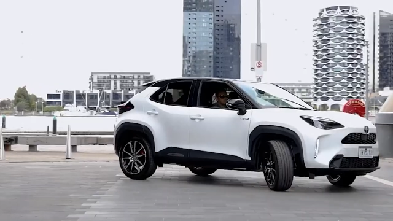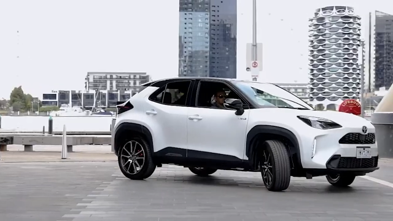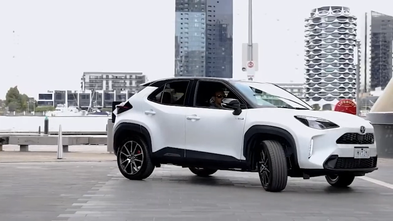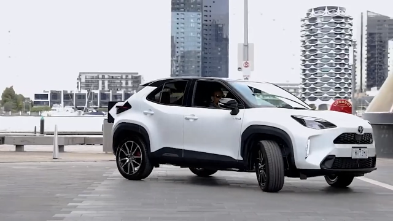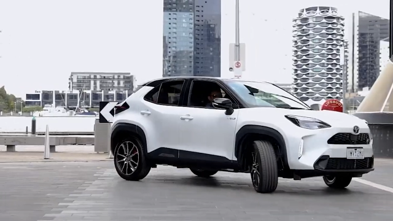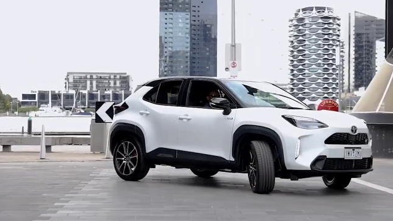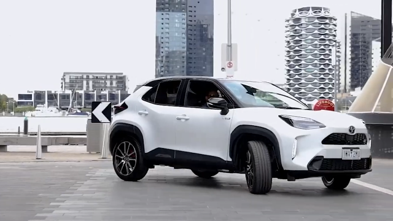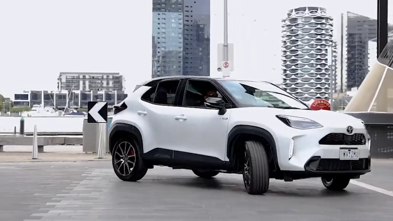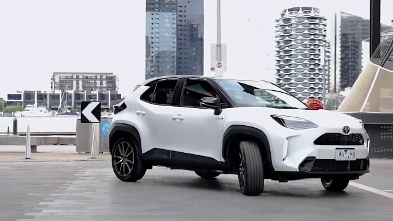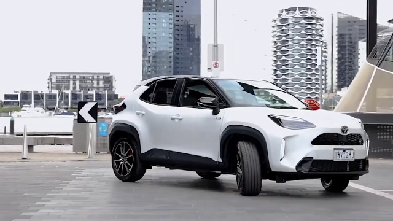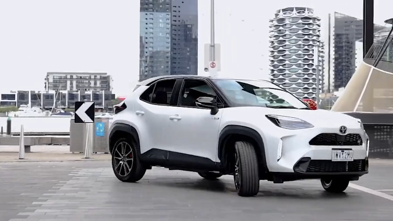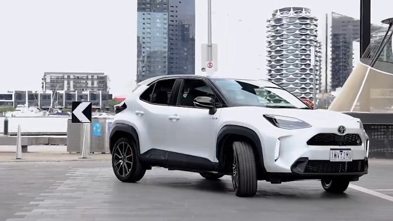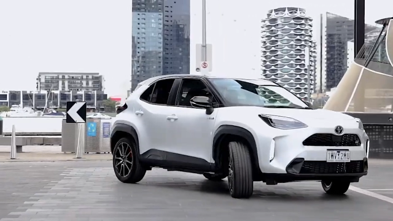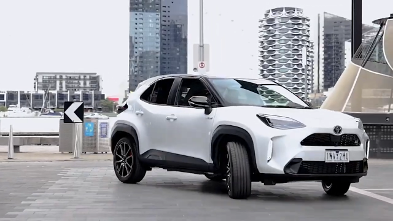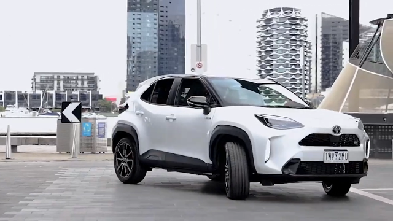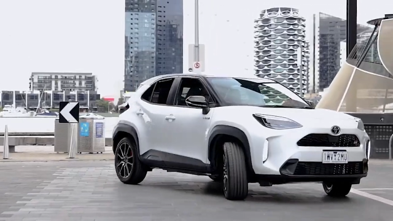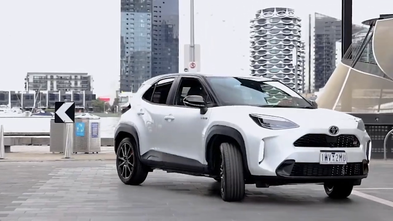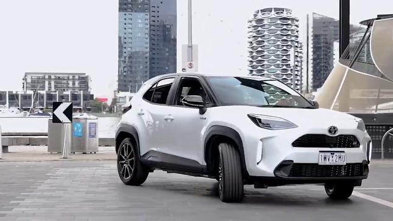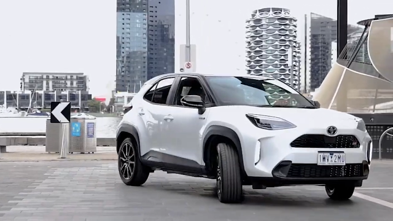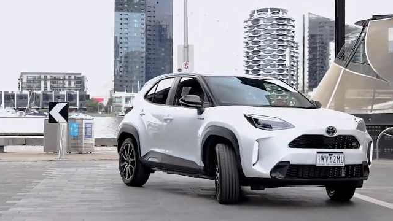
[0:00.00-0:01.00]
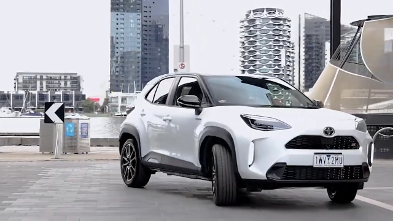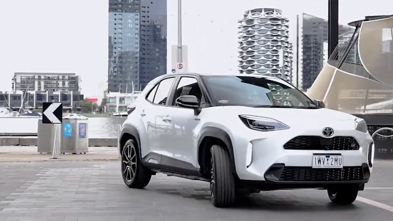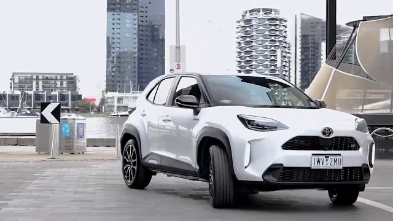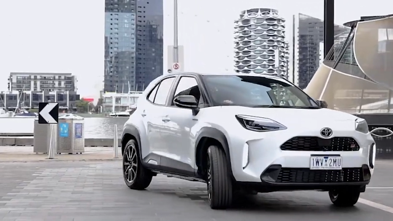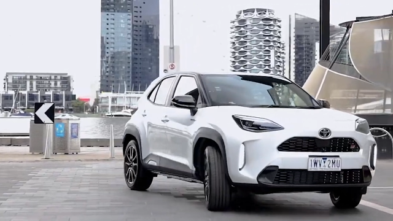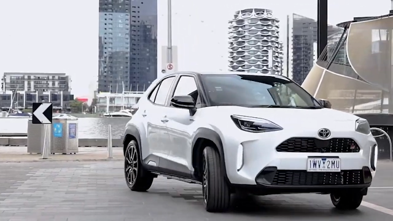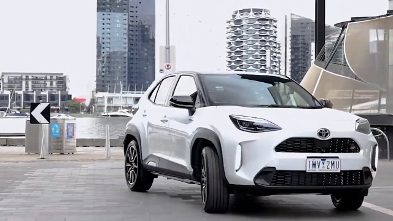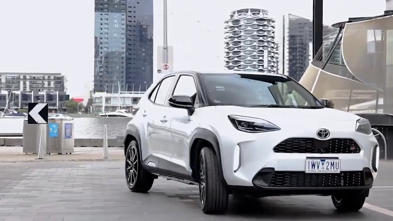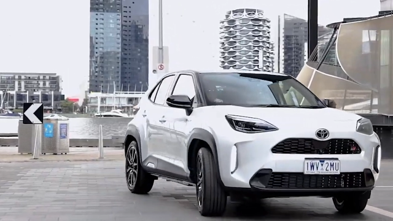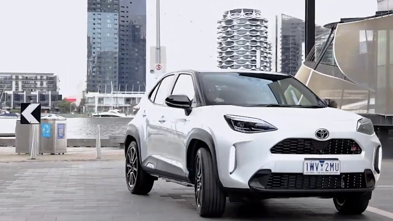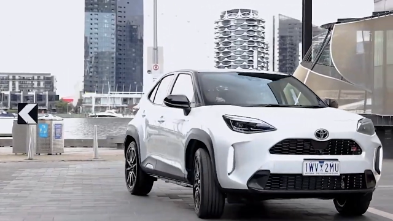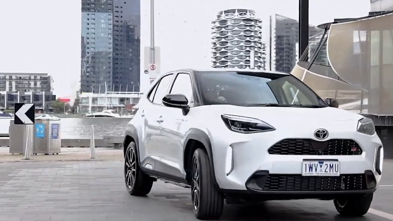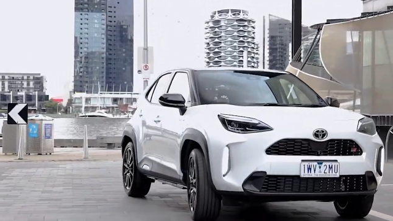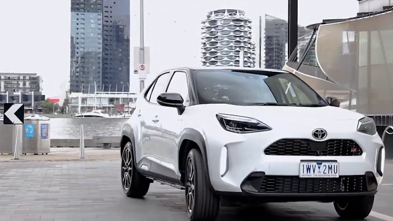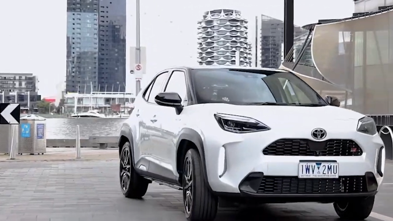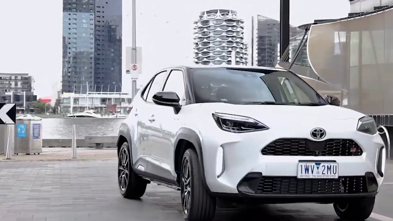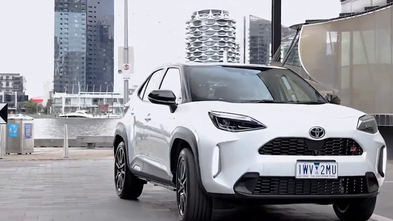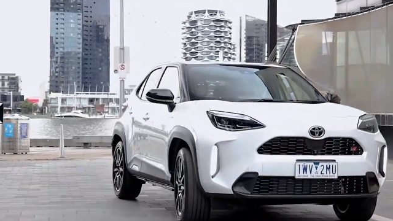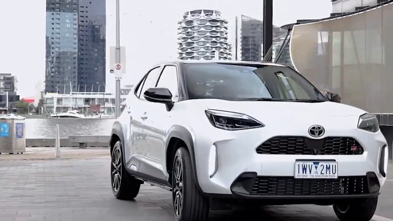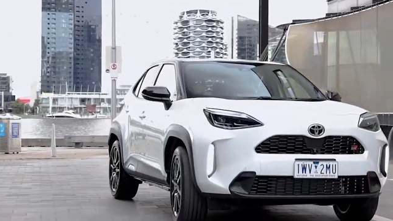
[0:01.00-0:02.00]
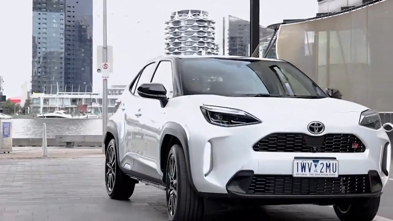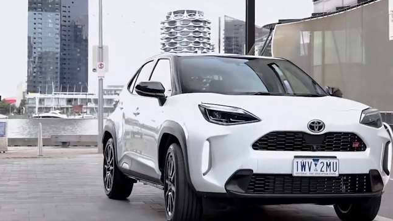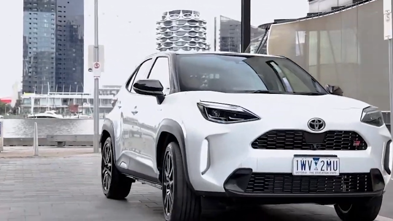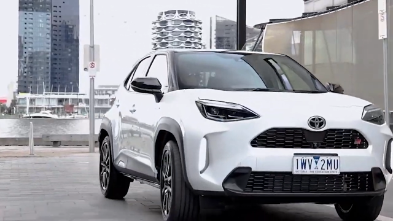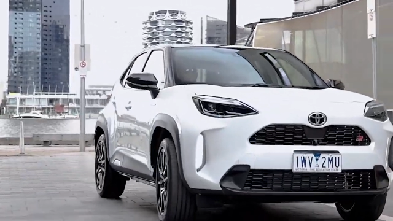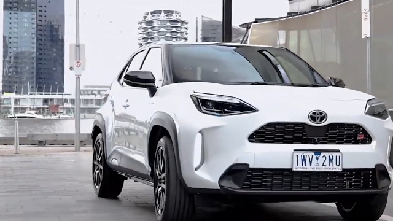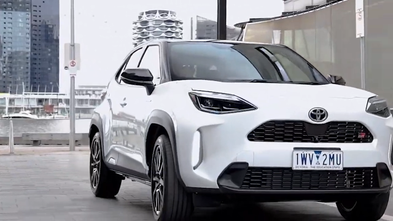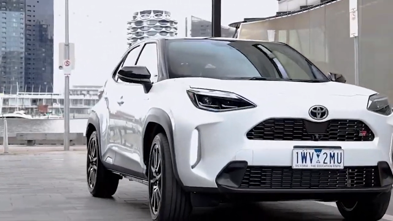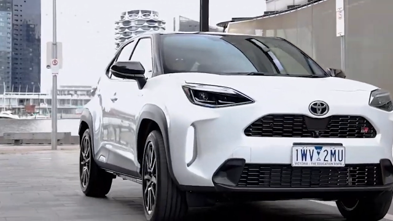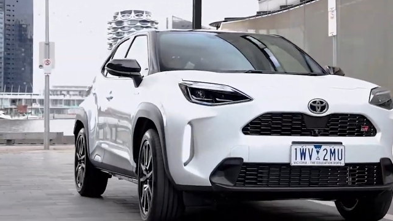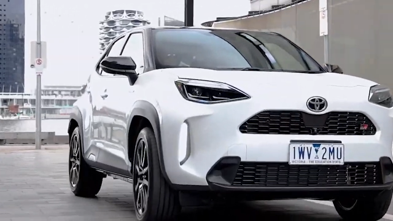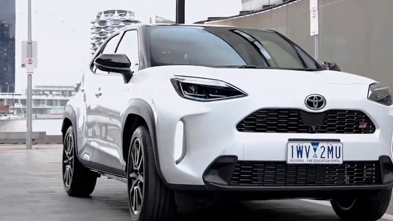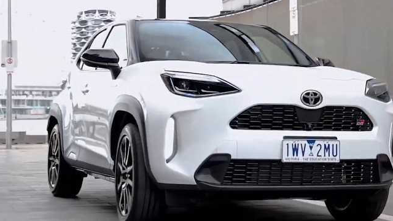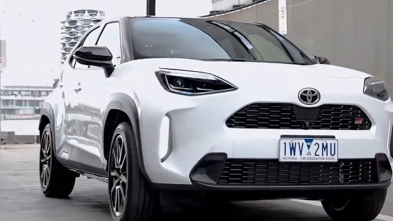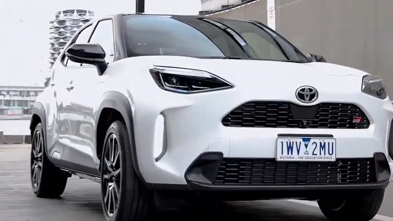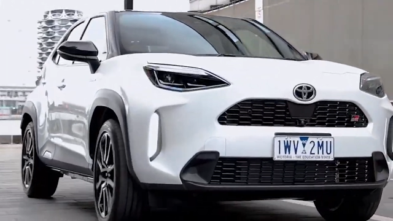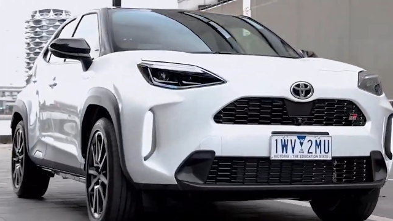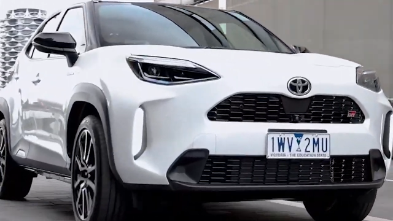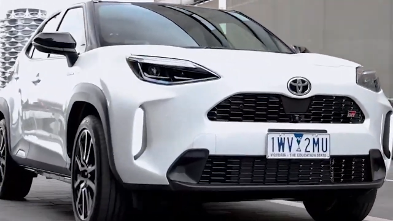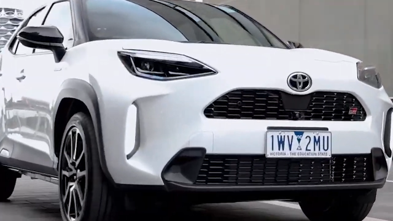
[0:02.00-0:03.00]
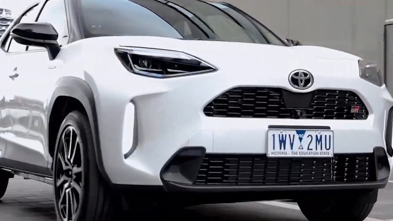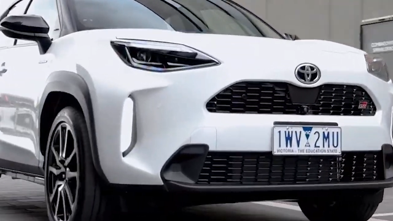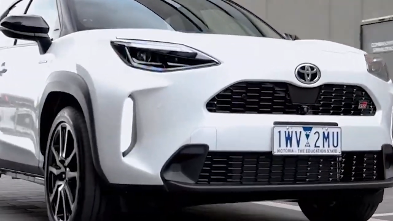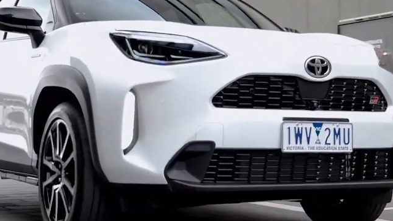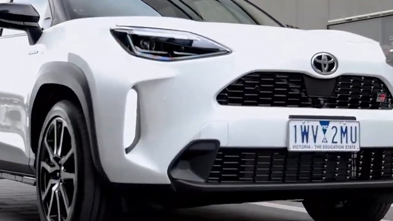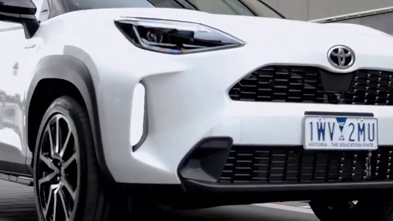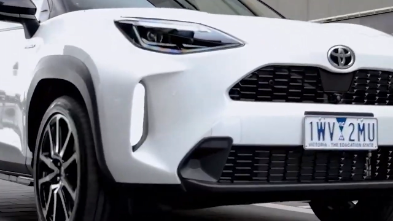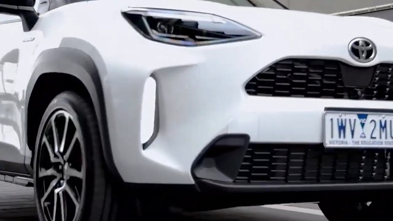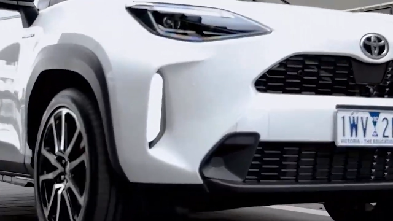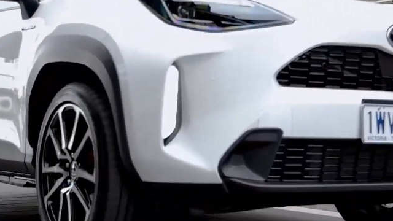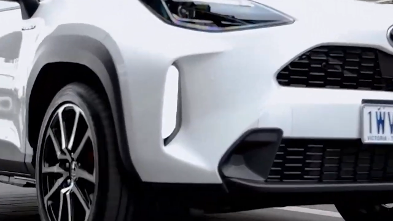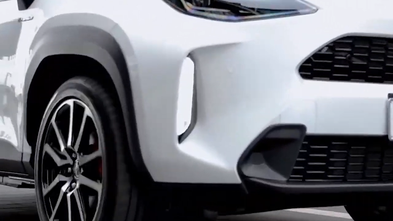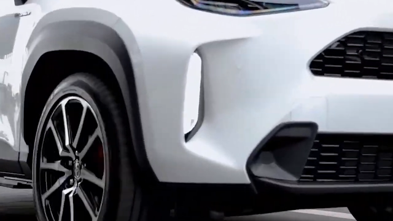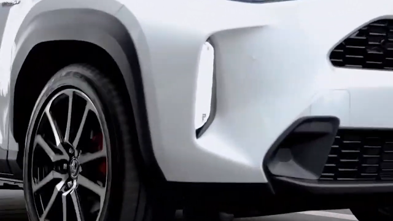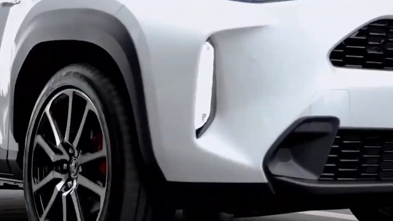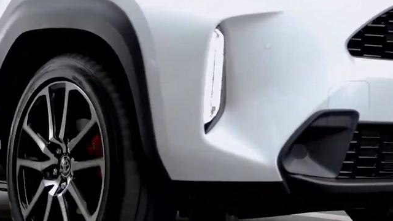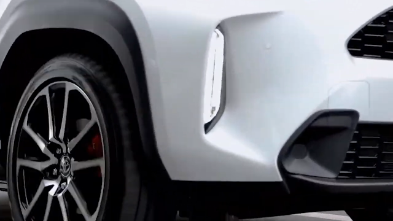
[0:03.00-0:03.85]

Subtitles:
No face is visible, so there are no lips to read.